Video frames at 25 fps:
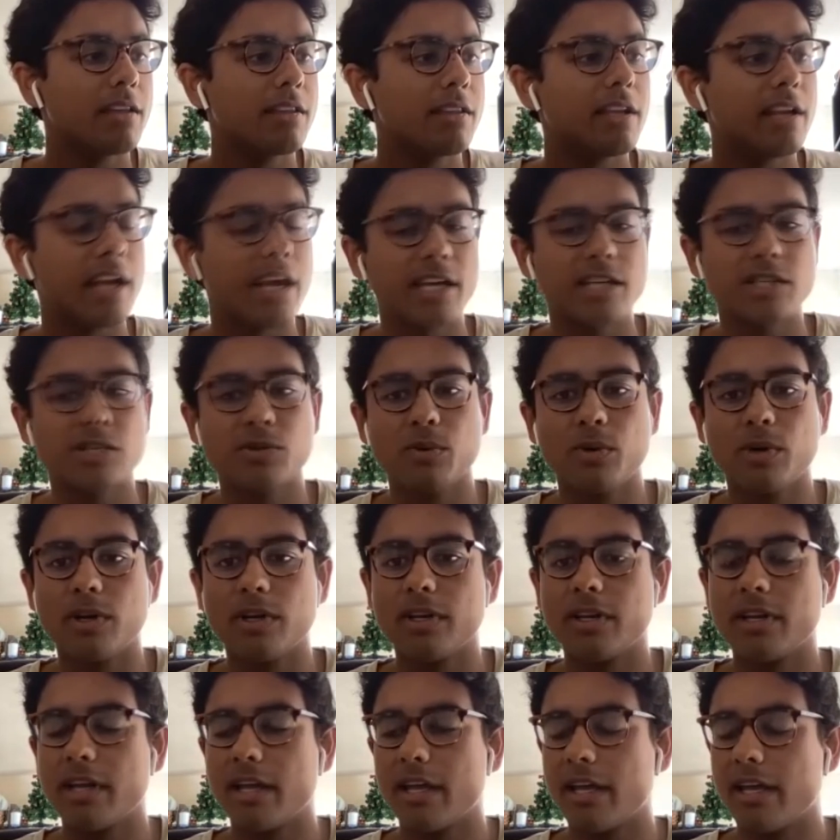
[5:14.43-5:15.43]
The next
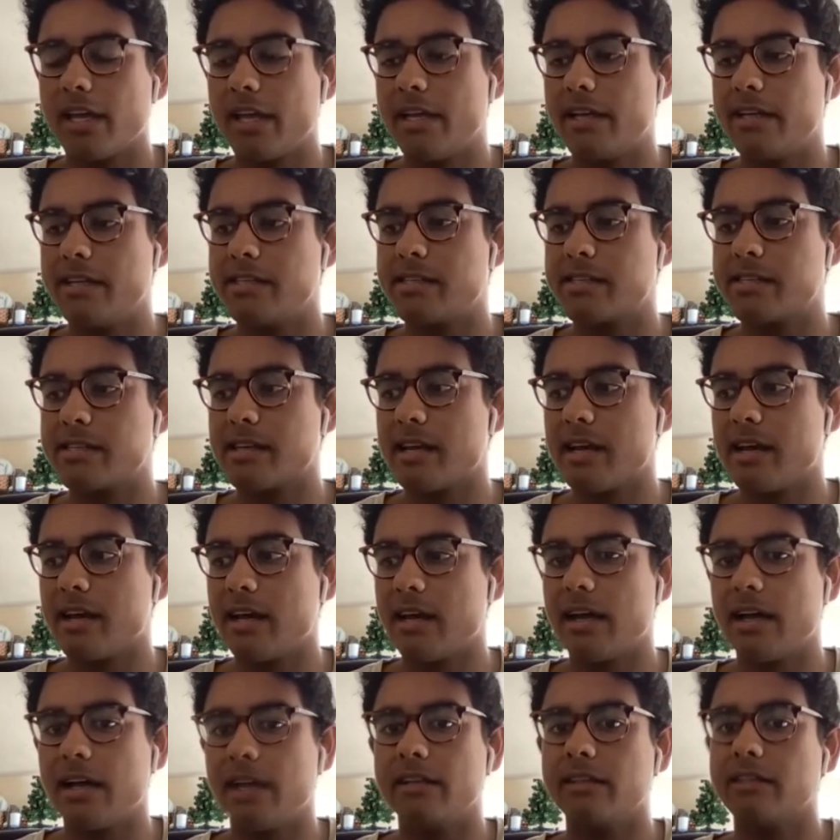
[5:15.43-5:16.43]
one is
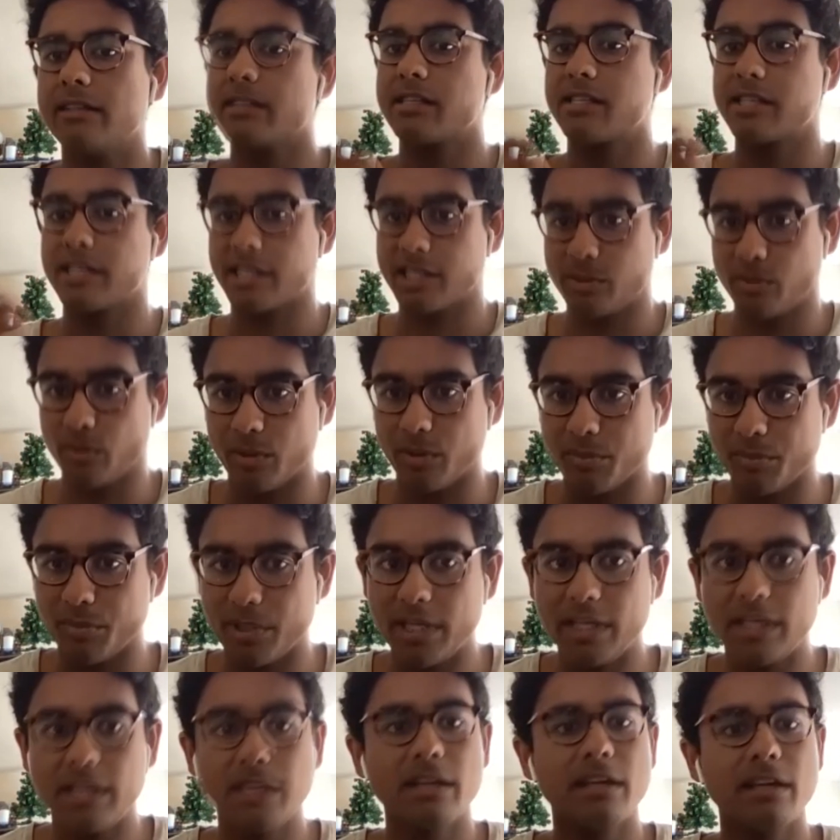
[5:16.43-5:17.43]

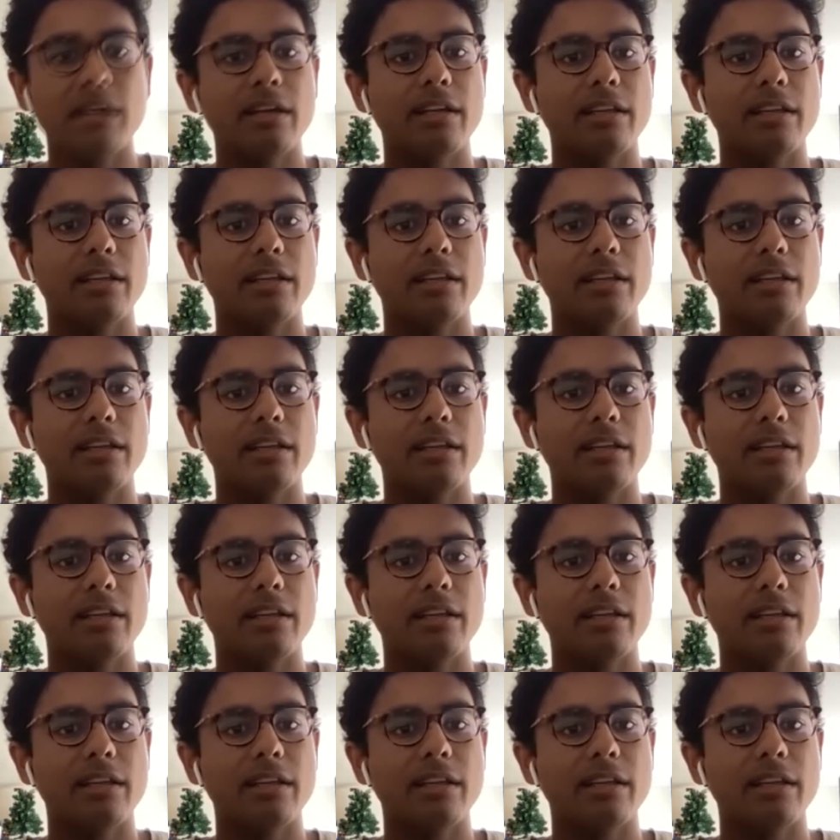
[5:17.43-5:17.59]
61B.